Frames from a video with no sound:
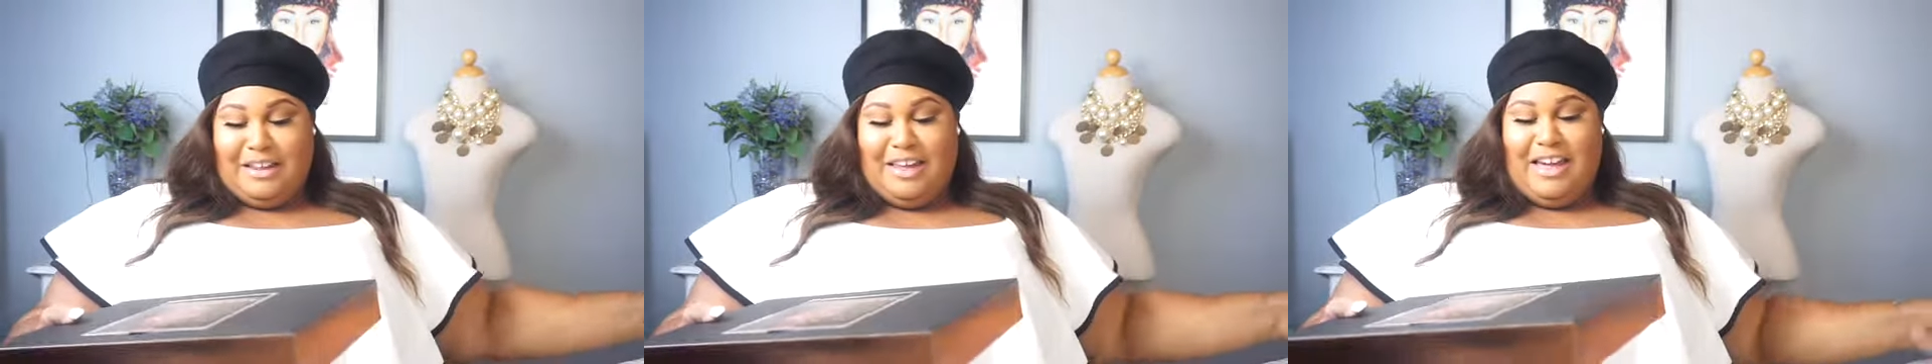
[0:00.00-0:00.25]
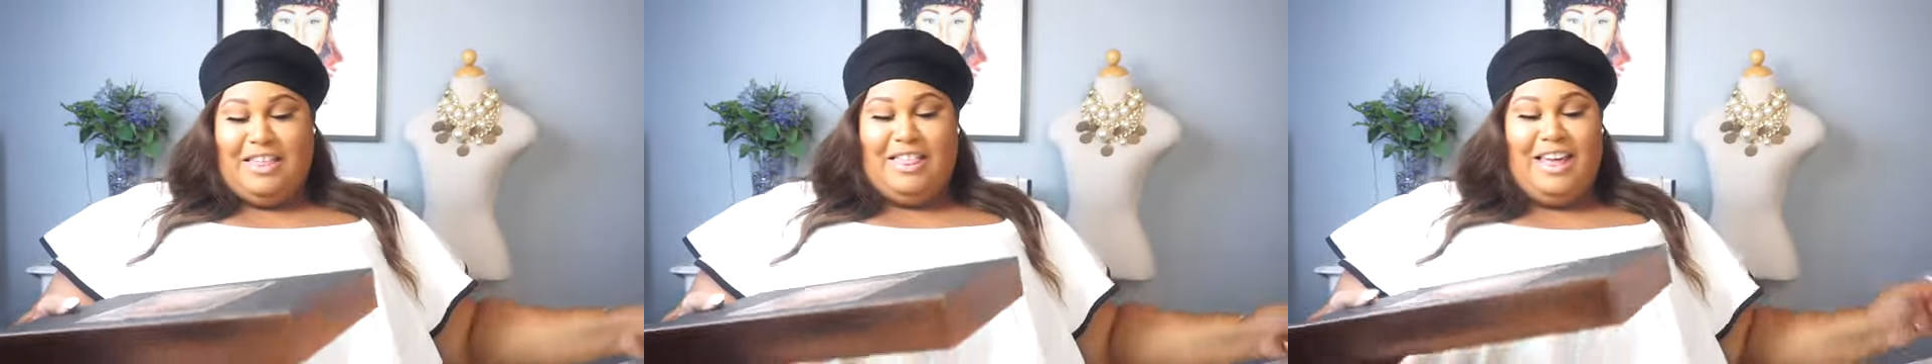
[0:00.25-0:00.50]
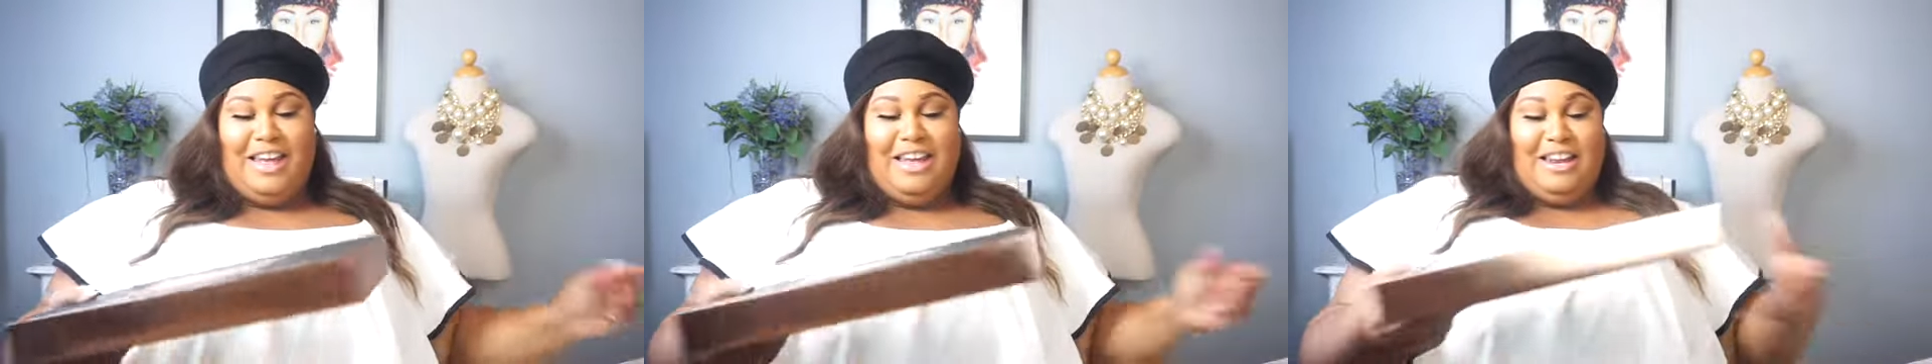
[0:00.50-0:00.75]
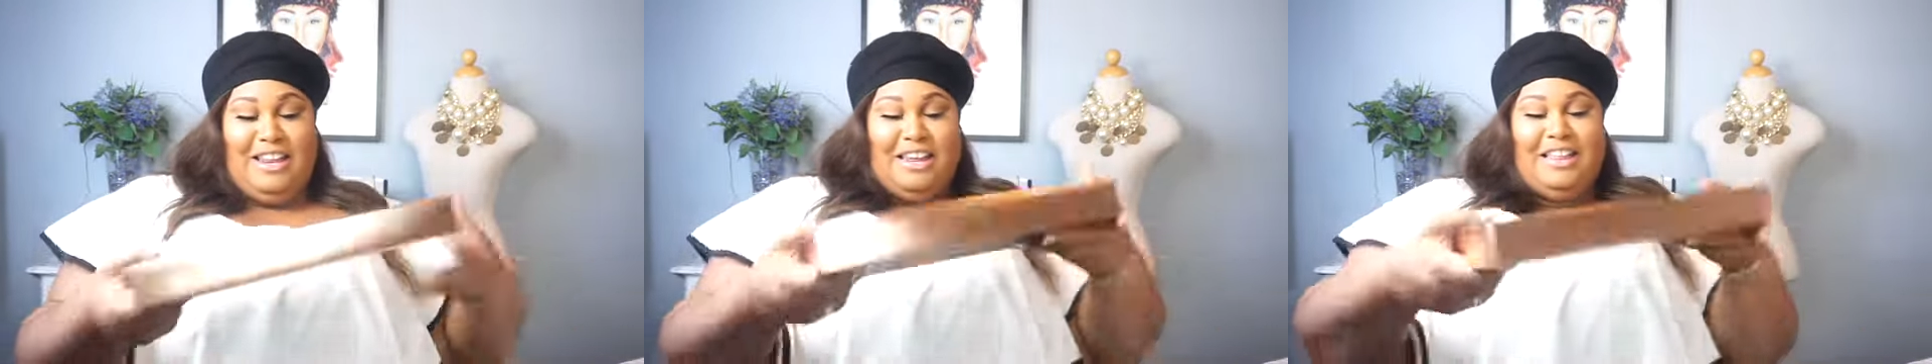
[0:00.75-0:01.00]
and
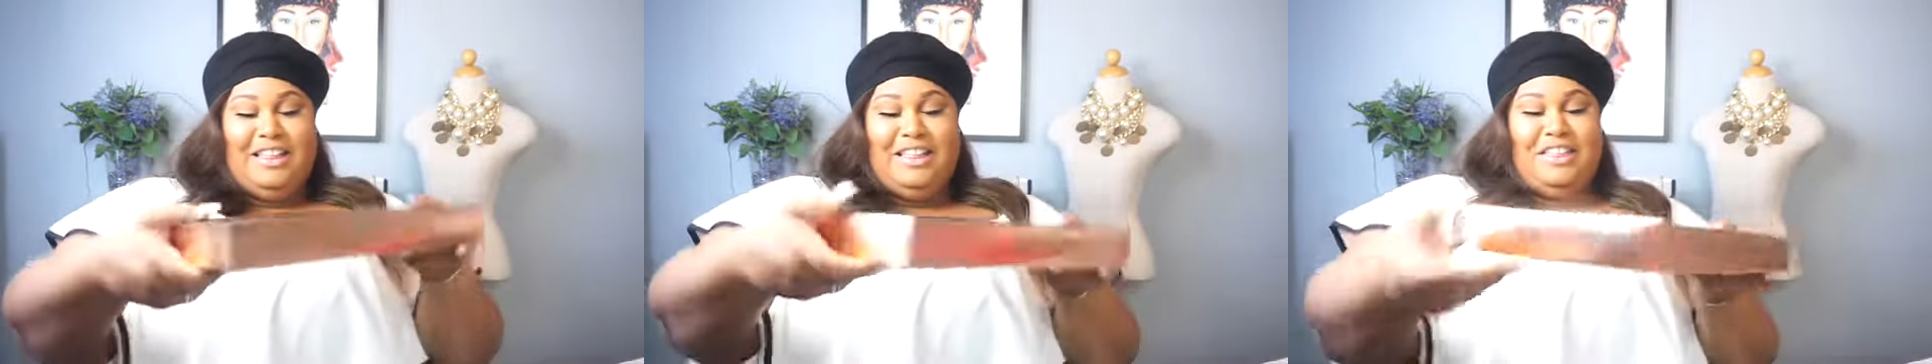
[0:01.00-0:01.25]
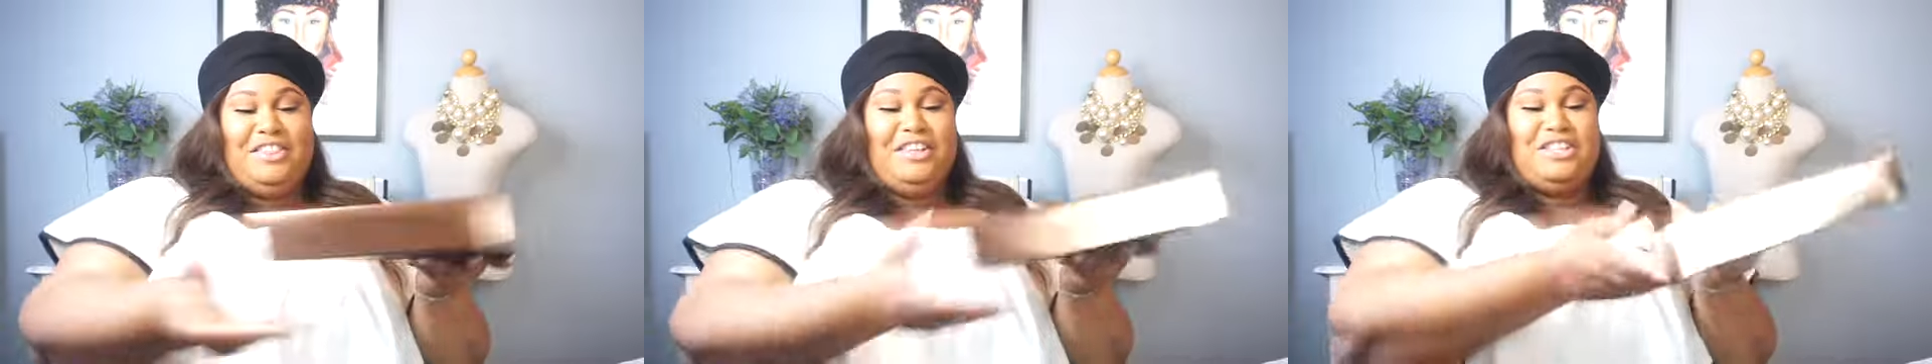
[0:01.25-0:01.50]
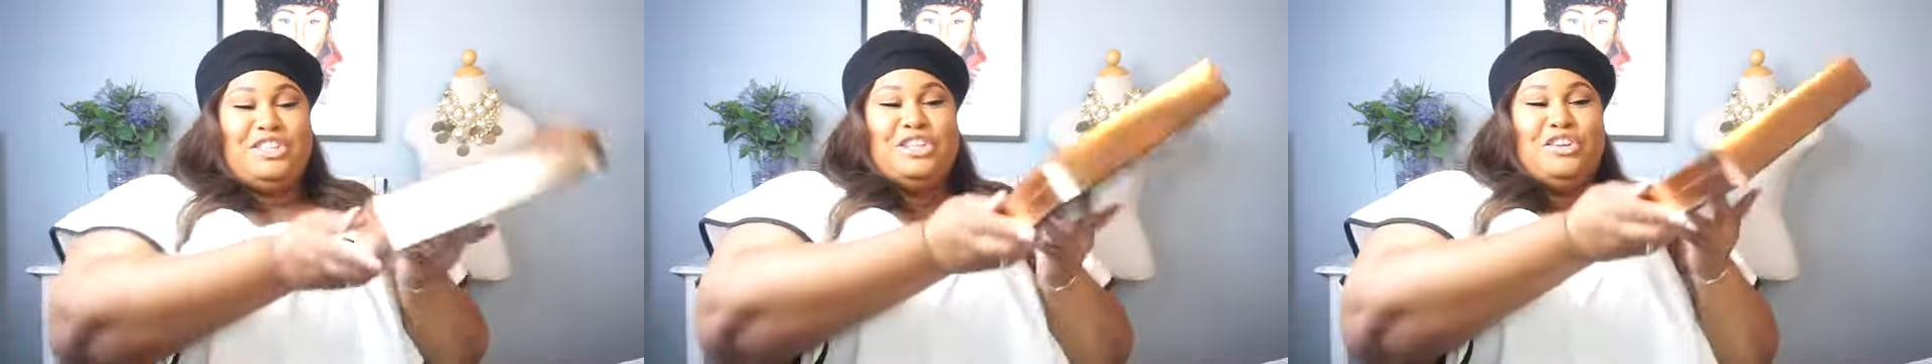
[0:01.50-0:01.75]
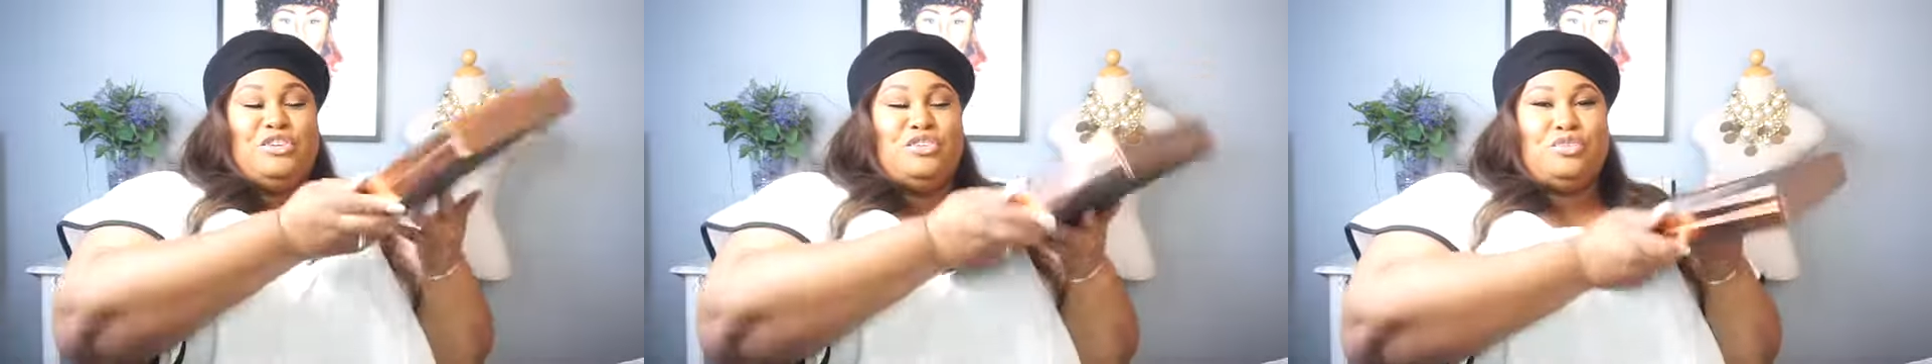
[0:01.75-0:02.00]
then this
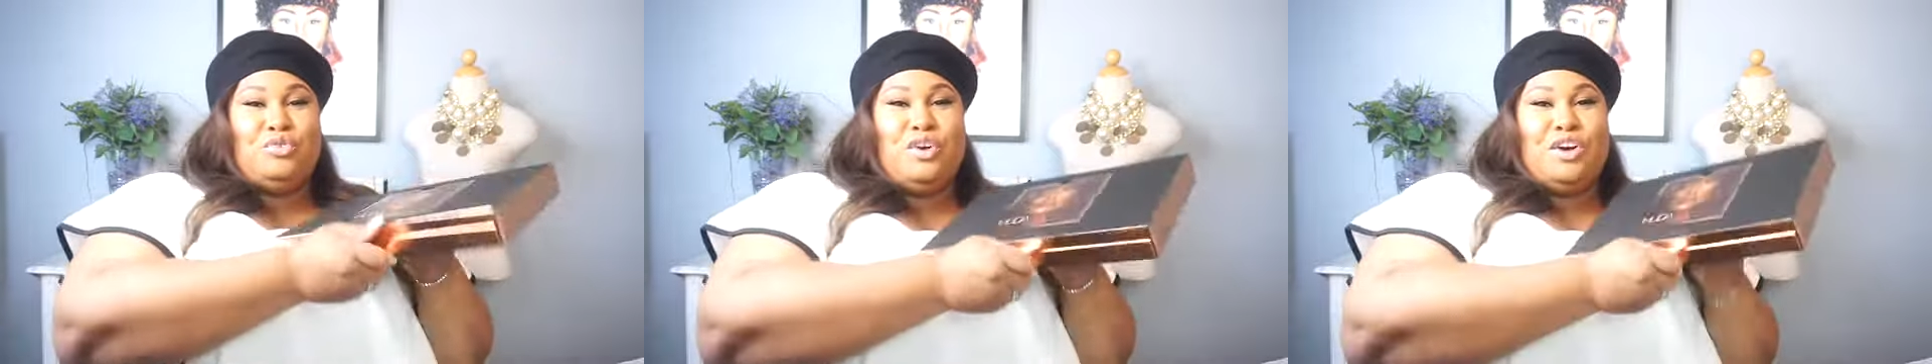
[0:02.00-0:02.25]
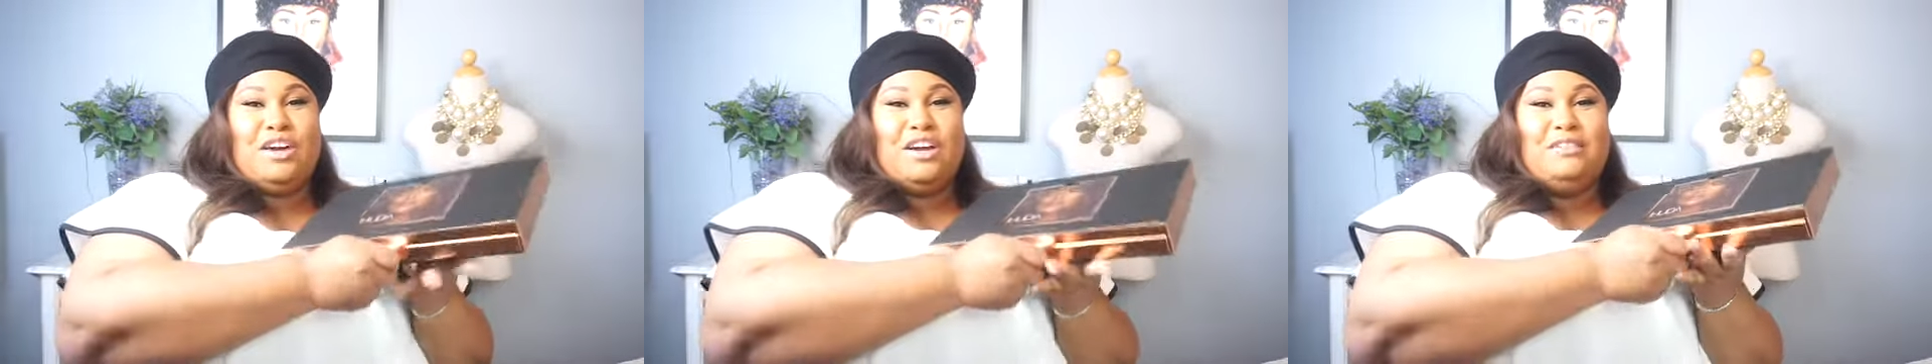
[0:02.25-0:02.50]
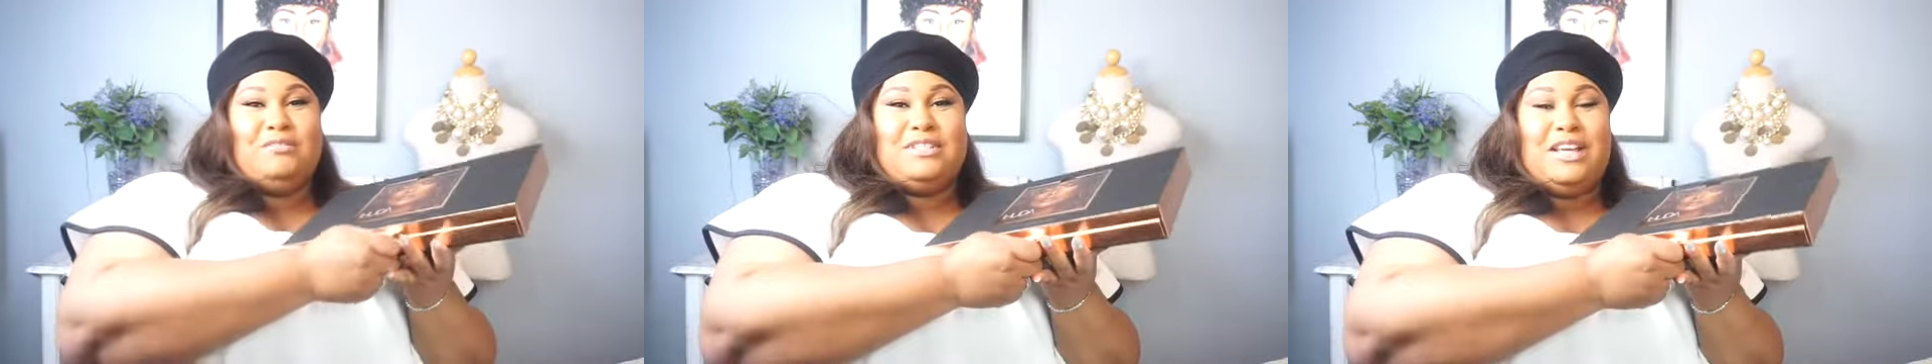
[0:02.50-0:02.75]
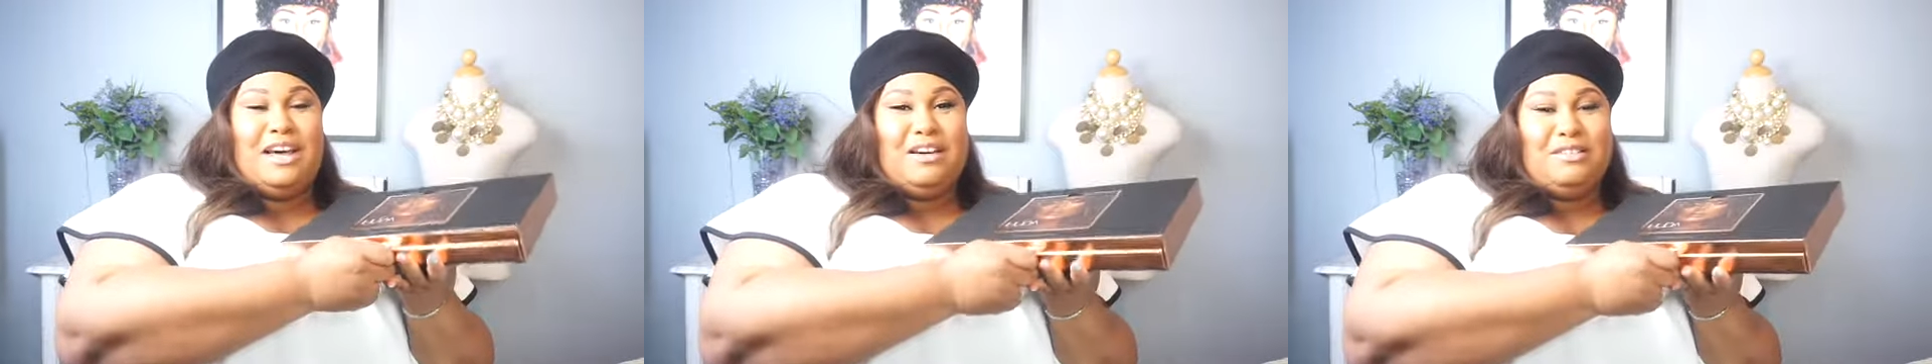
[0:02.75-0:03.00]
little drawer comes
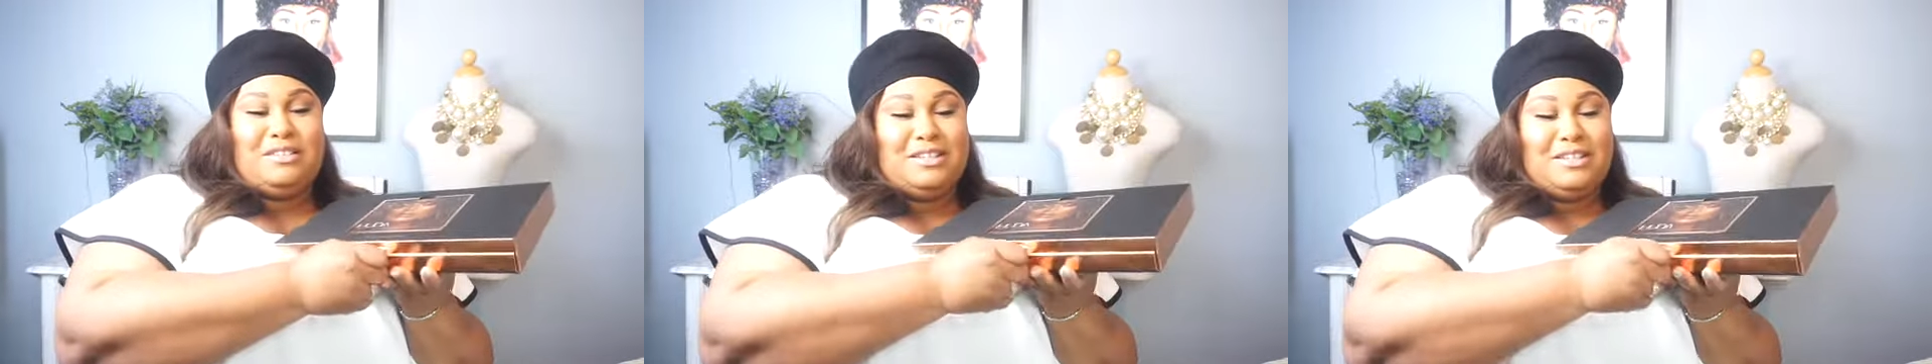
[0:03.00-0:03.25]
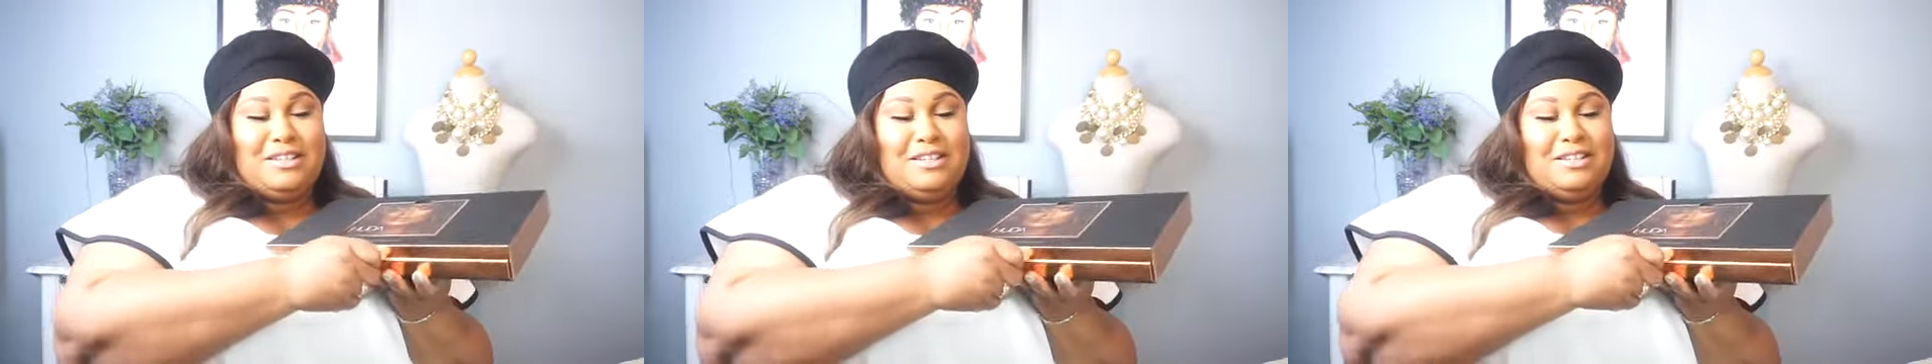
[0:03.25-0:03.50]
out.